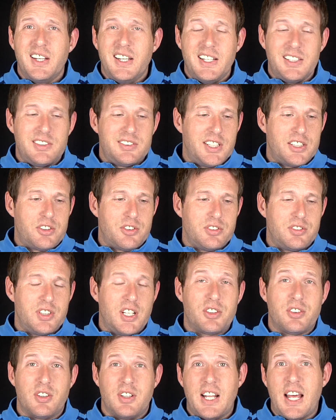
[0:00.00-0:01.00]
etc,
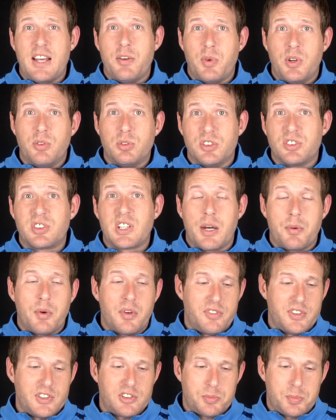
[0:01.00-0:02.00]
etc, and that will just come
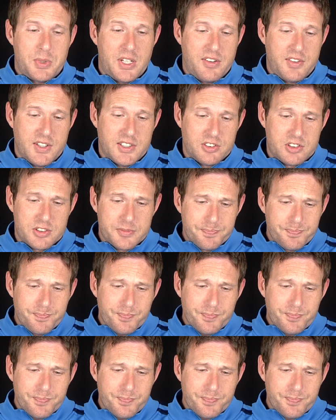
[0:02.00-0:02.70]
with experience.